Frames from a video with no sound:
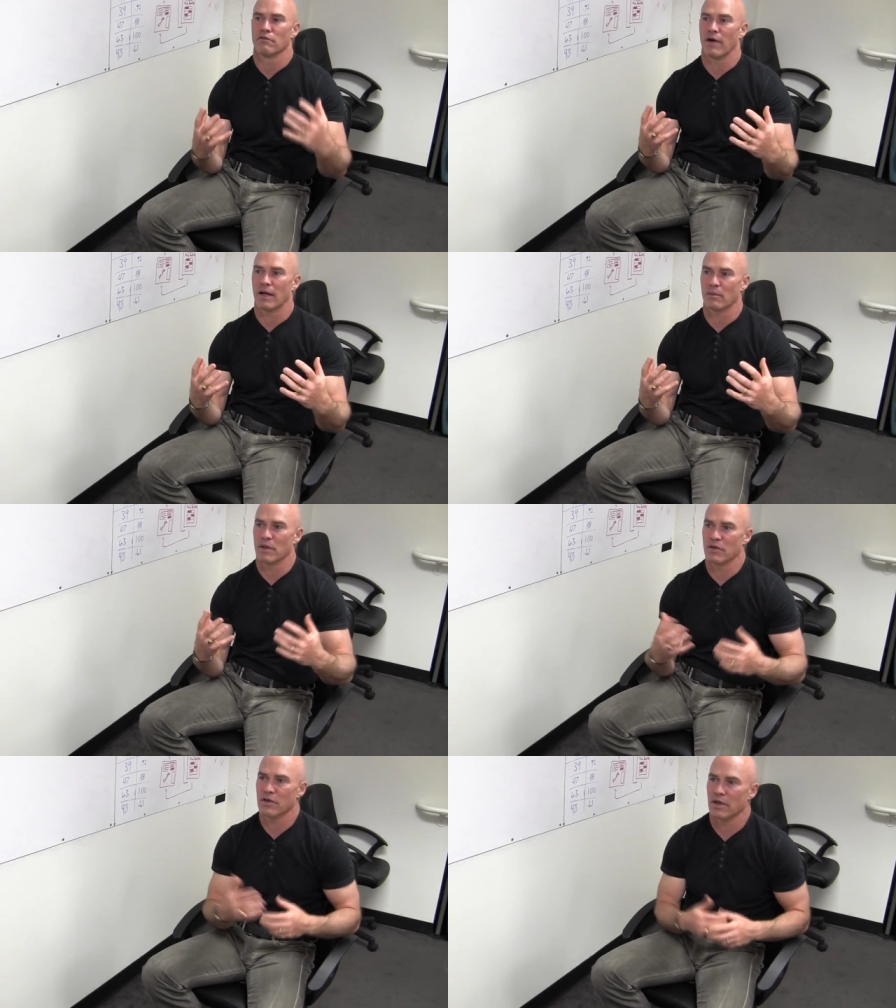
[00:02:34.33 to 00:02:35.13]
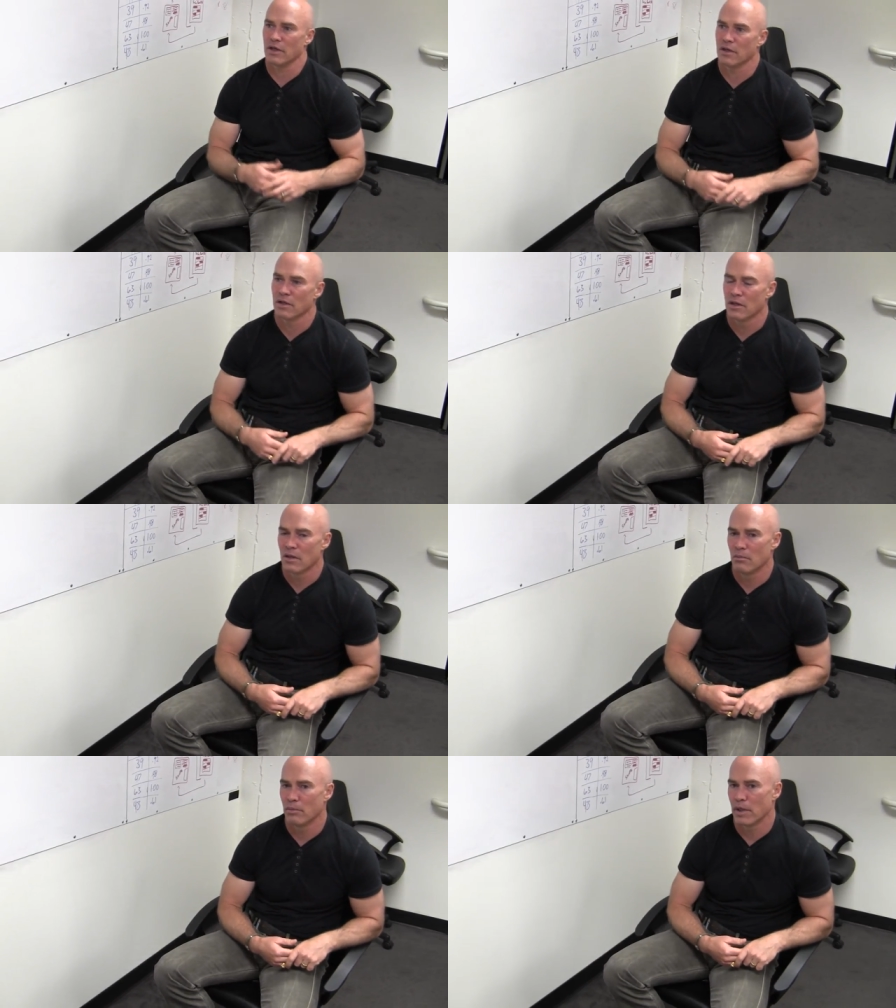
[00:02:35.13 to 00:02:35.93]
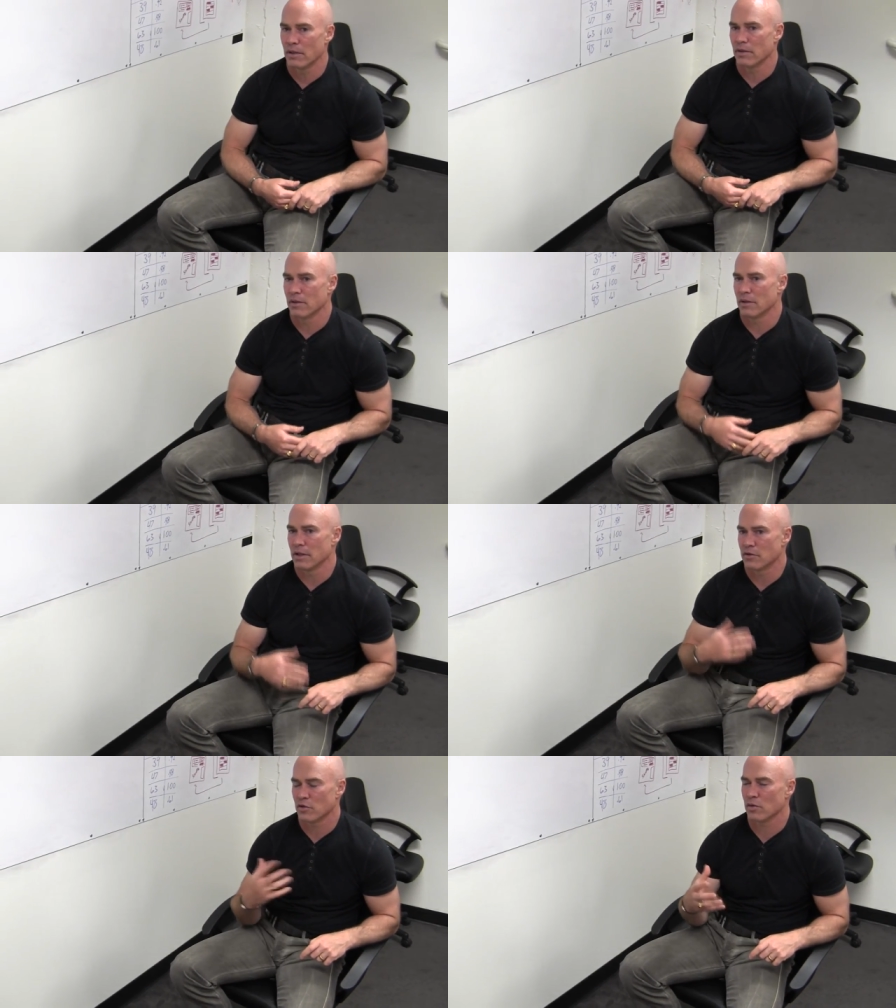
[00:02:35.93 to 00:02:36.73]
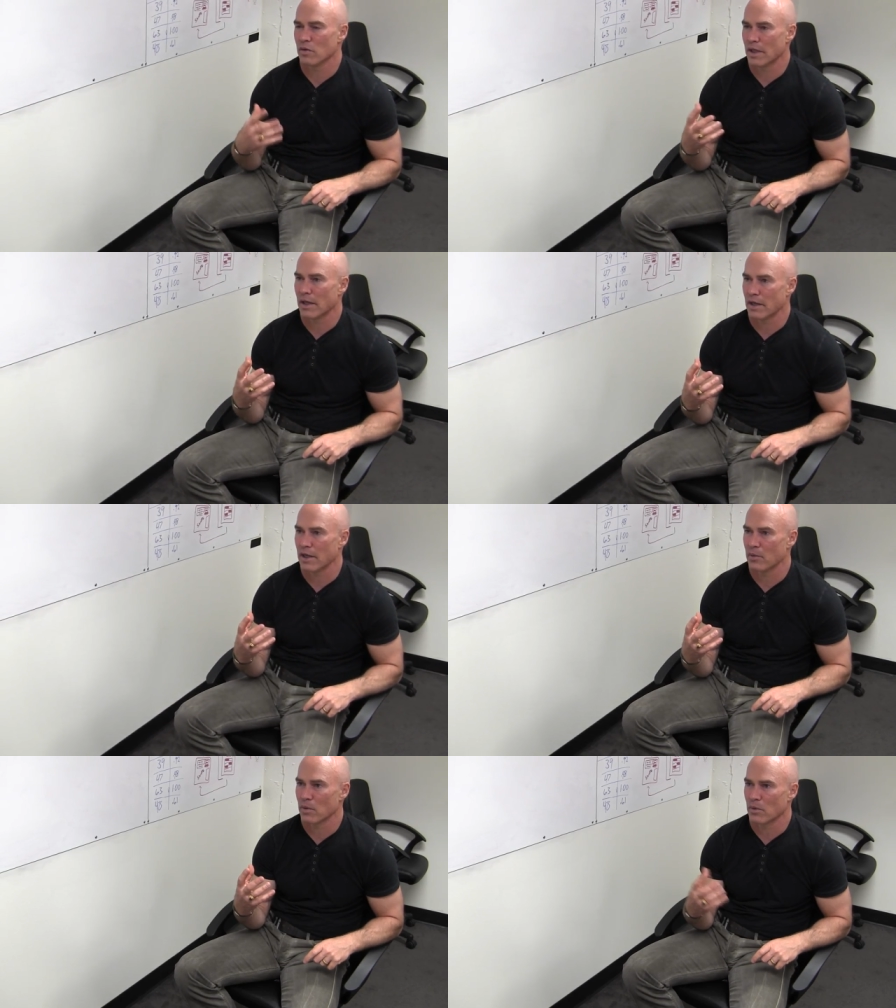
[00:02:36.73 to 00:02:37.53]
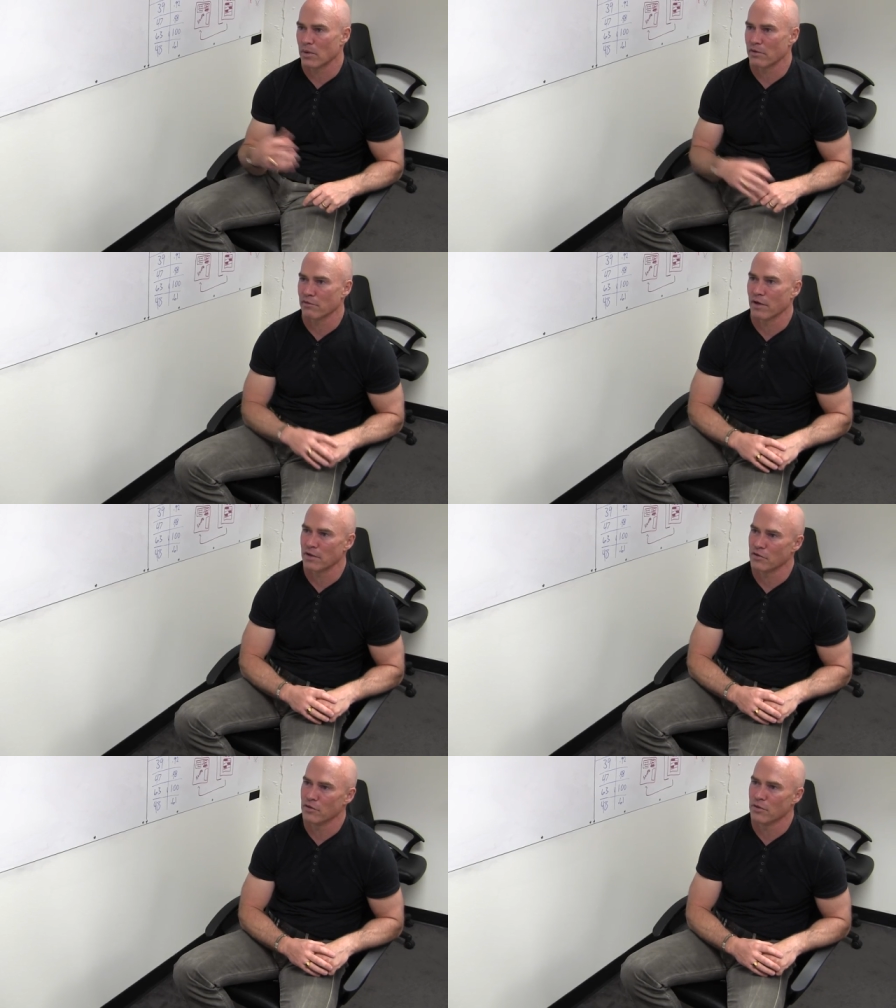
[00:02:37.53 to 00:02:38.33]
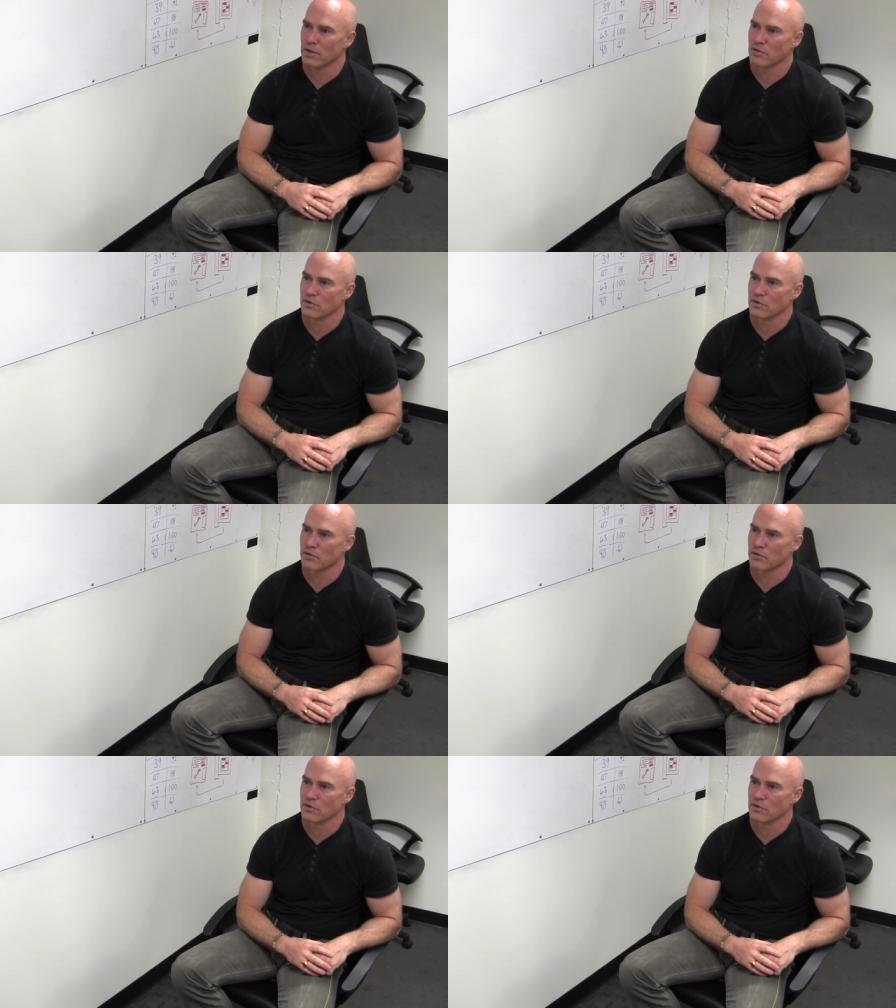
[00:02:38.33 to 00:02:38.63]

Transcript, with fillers: vitamin D, but internally, I kind of really want to fine tune it.